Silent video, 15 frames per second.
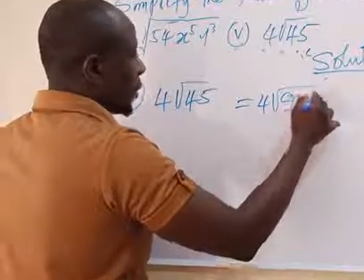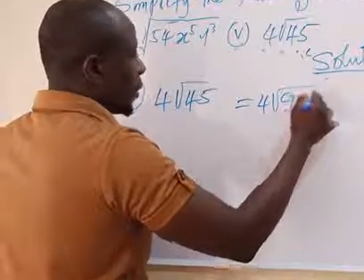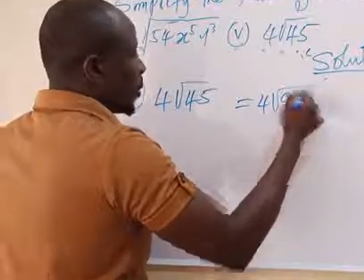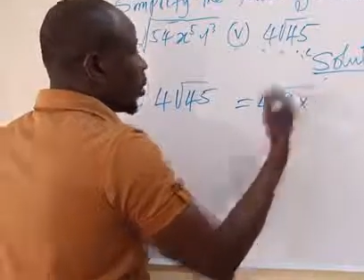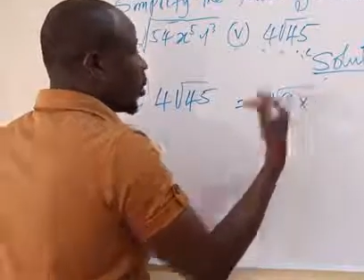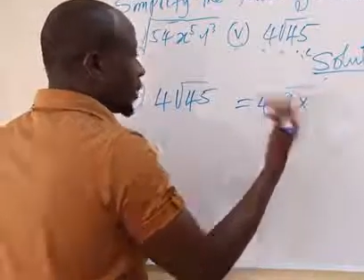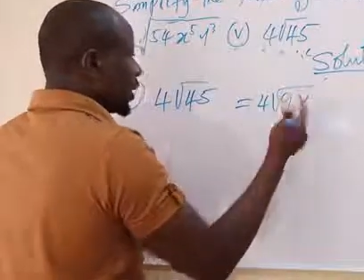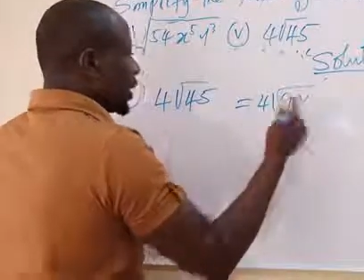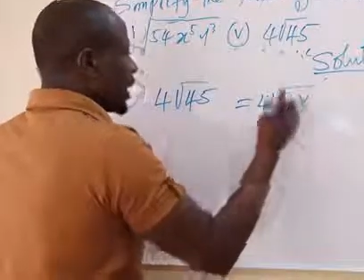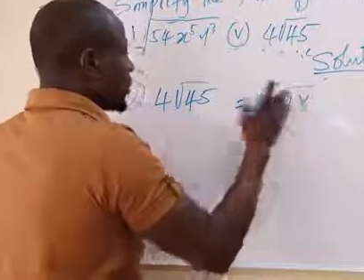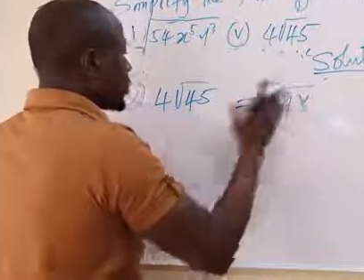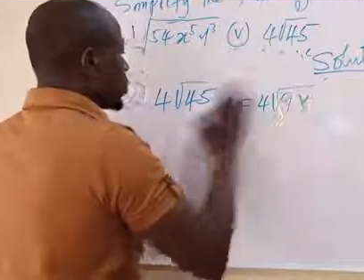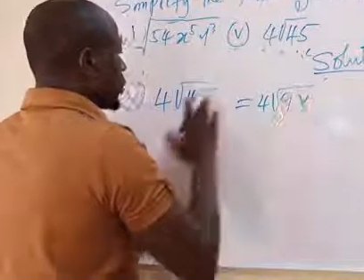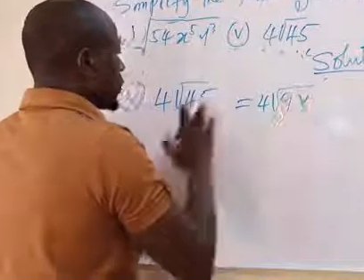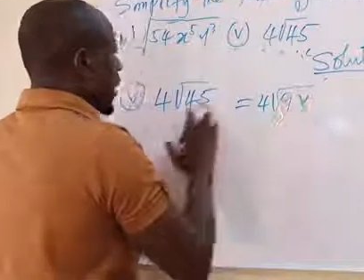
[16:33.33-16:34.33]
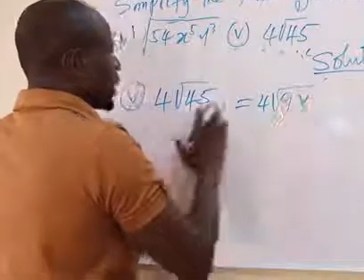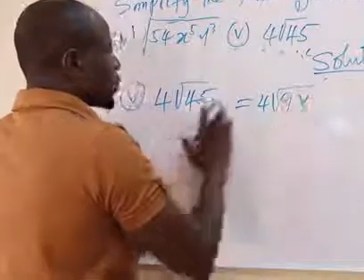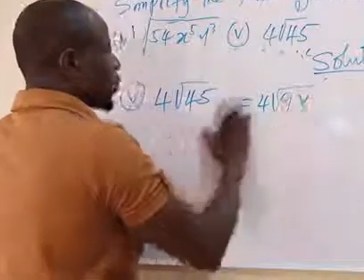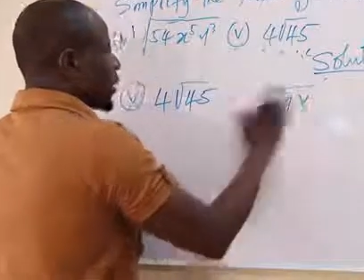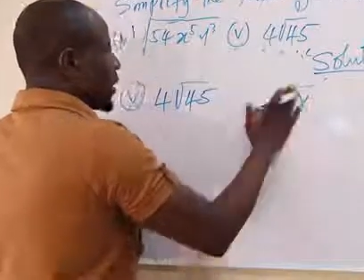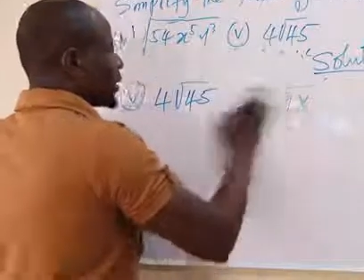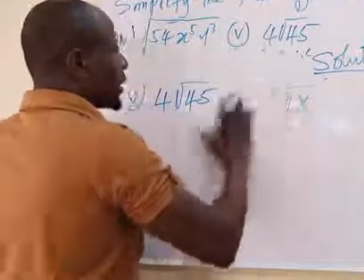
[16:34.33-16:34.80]
Okay, let me show you how to
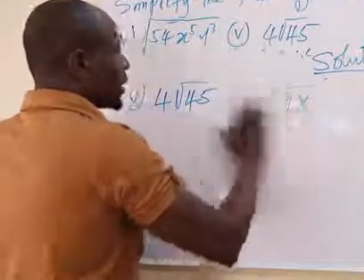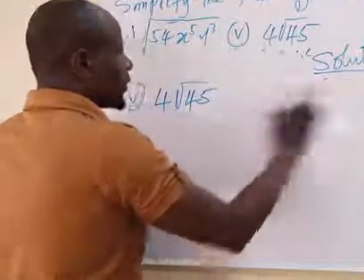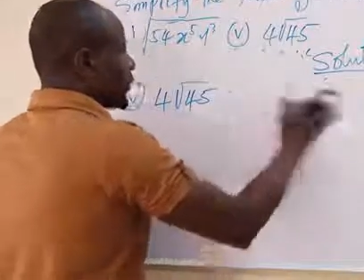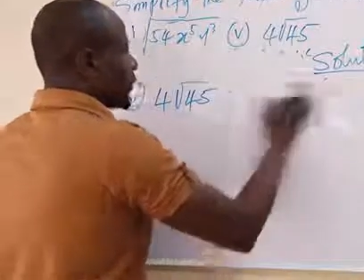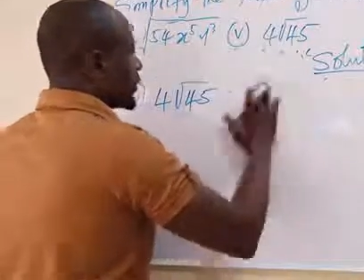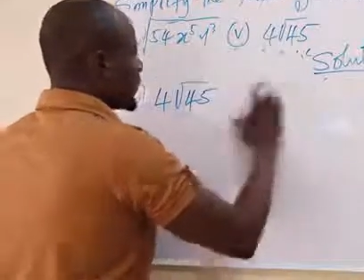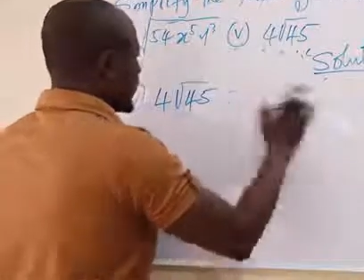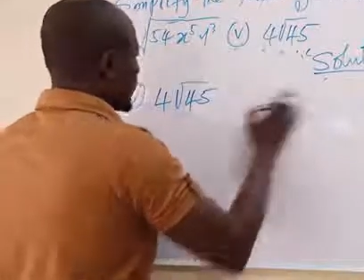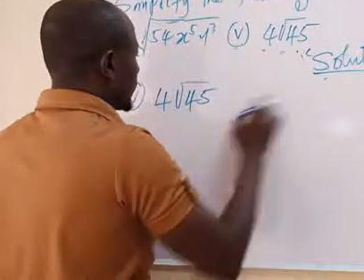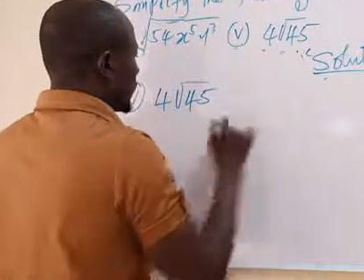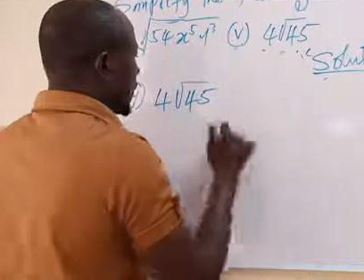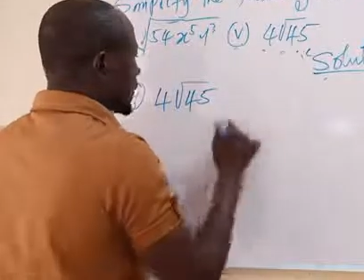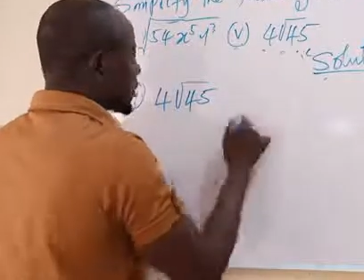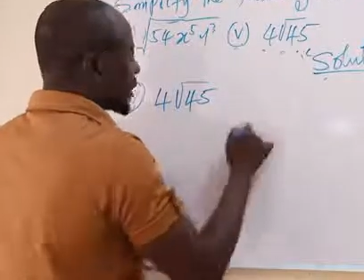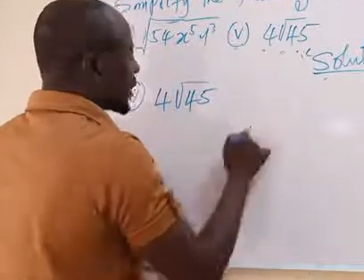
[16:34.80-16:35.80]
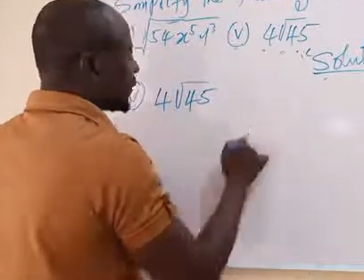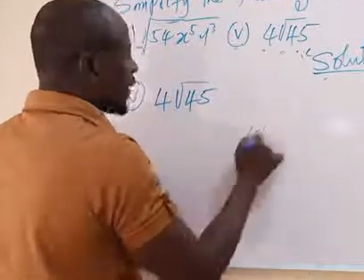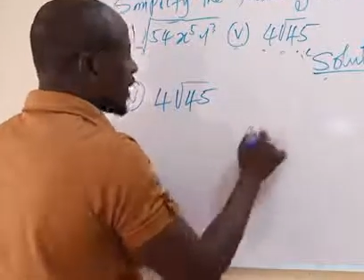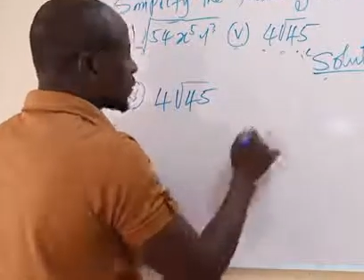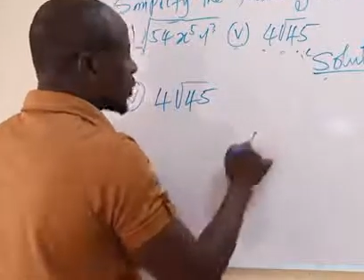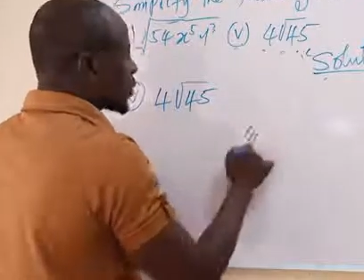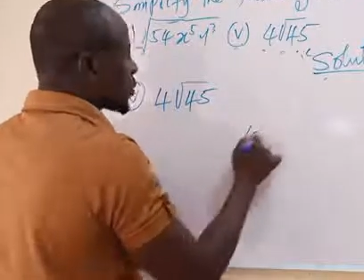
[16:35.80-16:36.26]
break down the 45. Let's look at
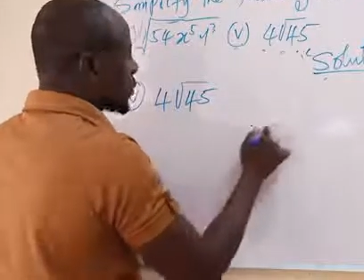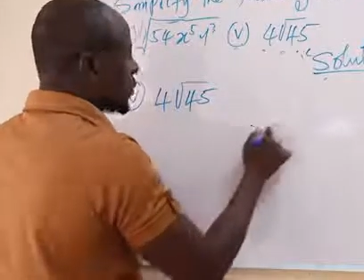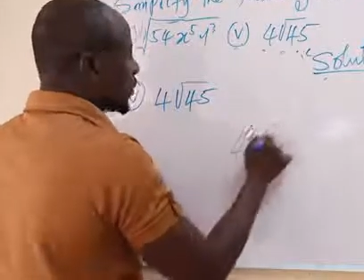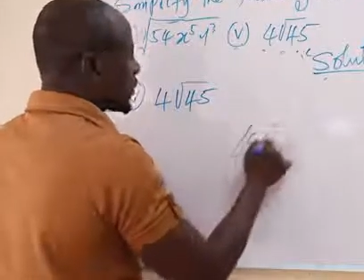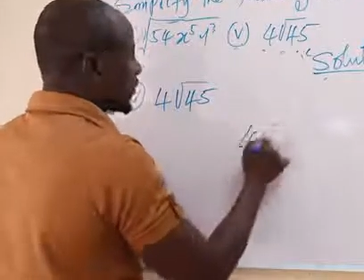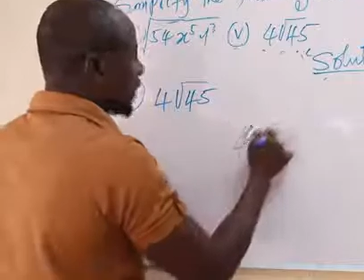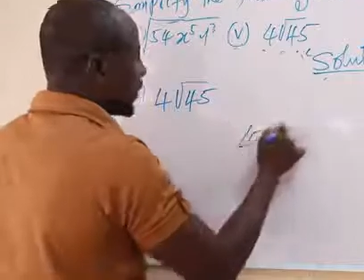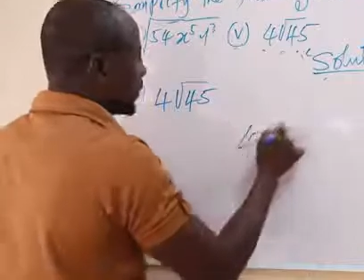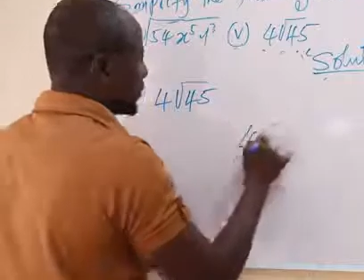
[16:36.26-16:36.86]
factors of 45.